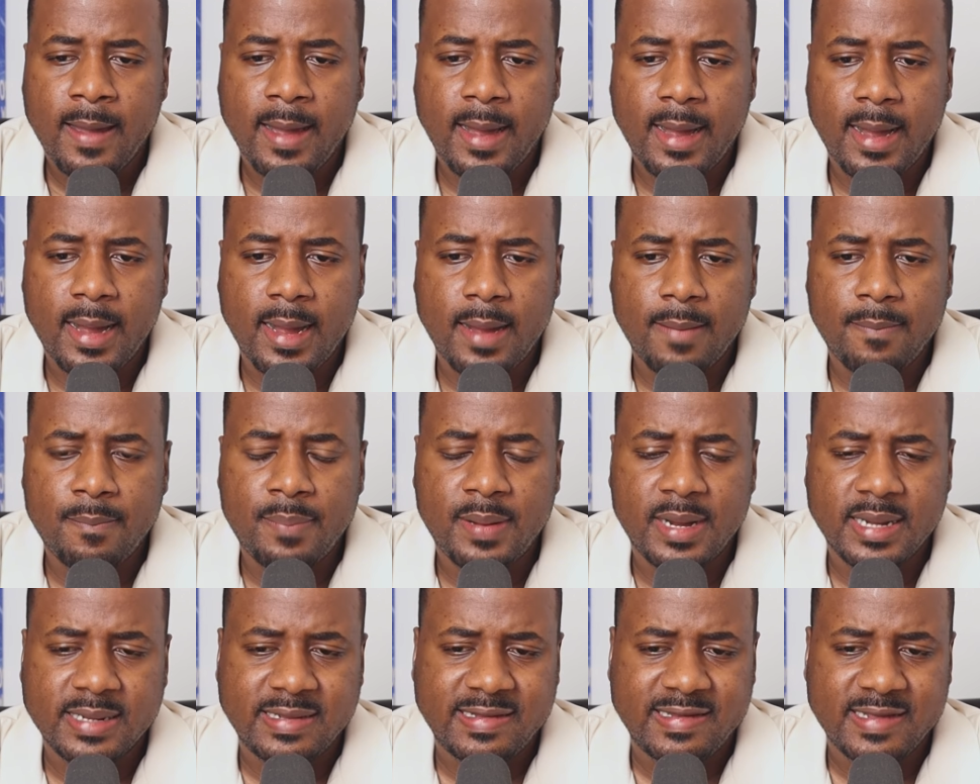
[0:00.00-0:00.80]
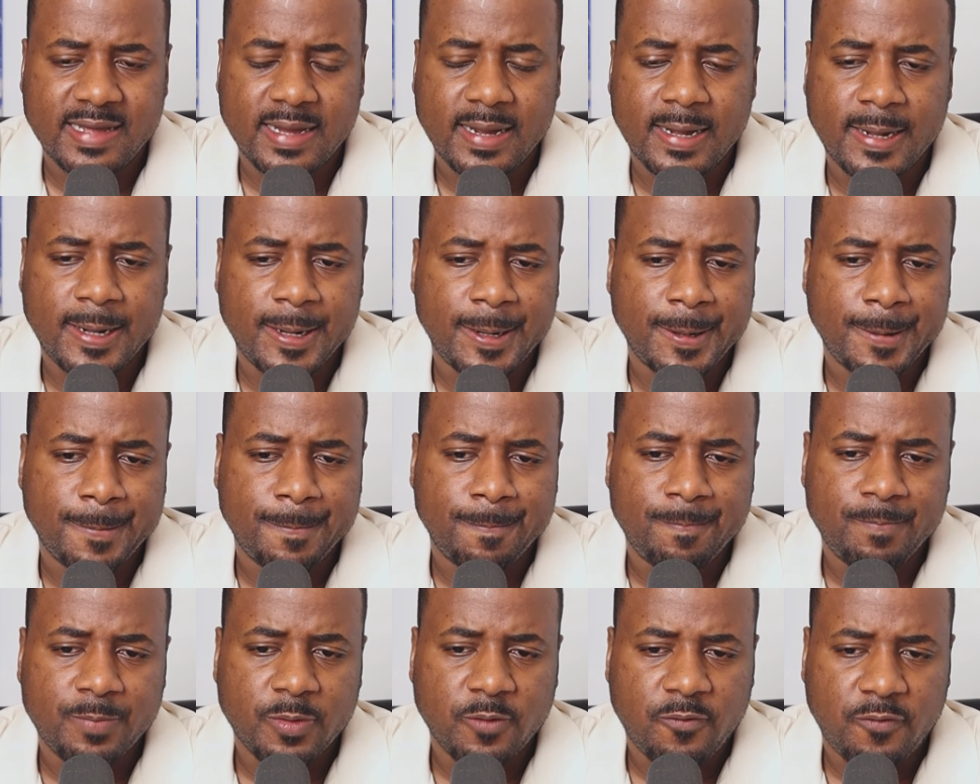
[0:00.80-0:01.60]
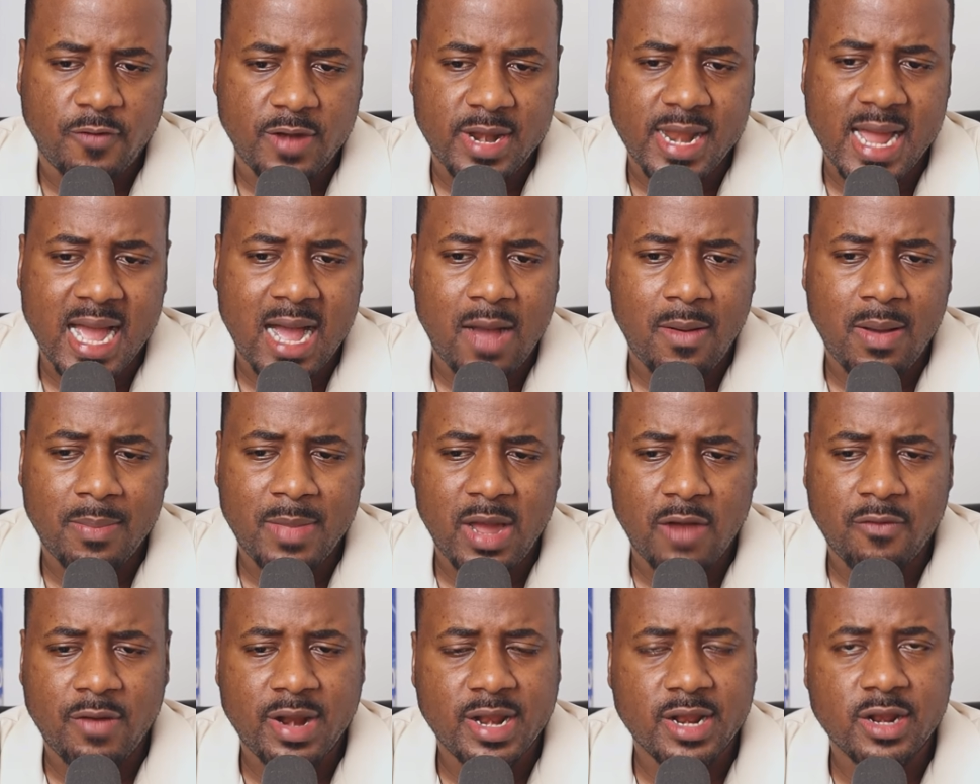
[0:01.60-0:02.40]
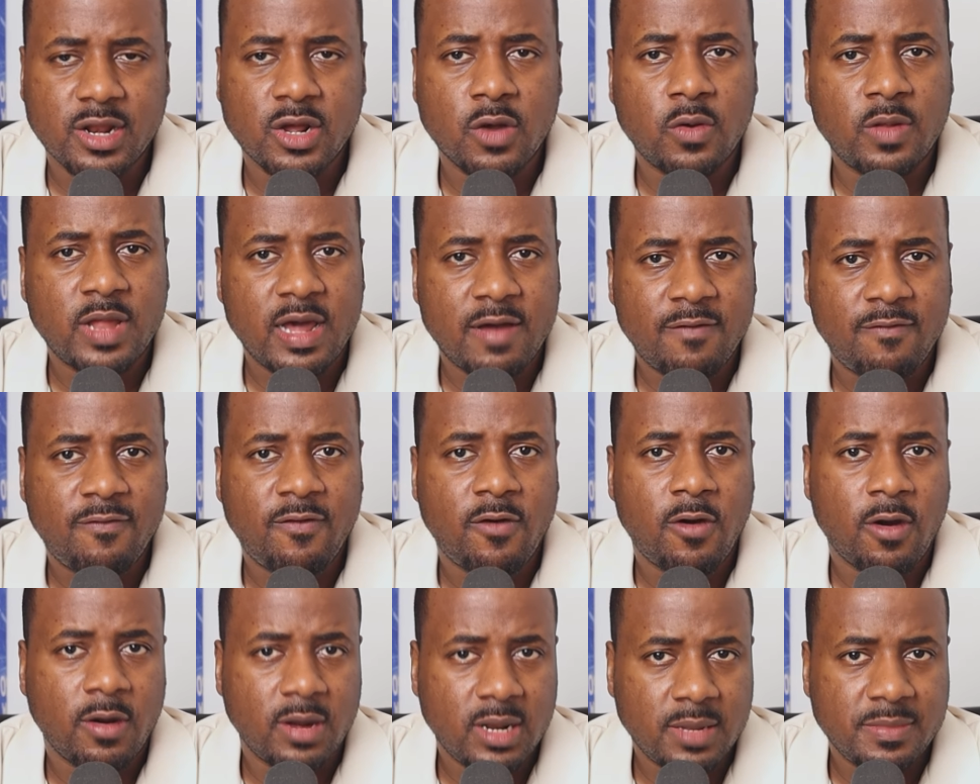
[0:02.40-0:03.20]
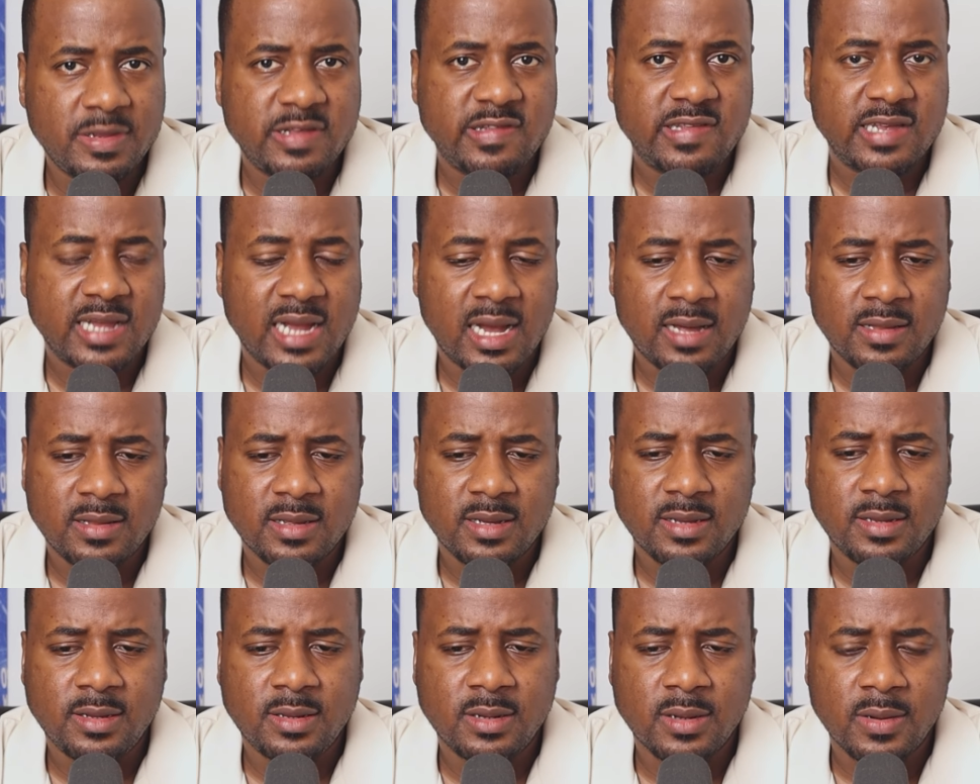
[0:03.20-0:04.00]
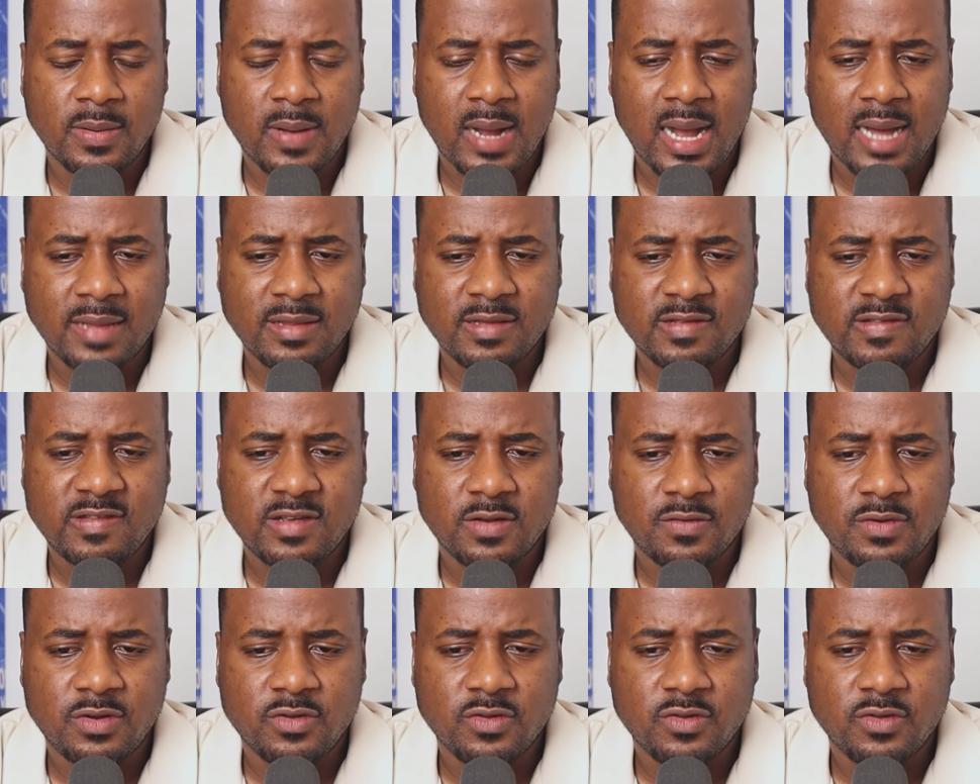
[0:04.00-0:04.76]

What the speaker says: But for now, I'm not ready to go that far. Let me see how this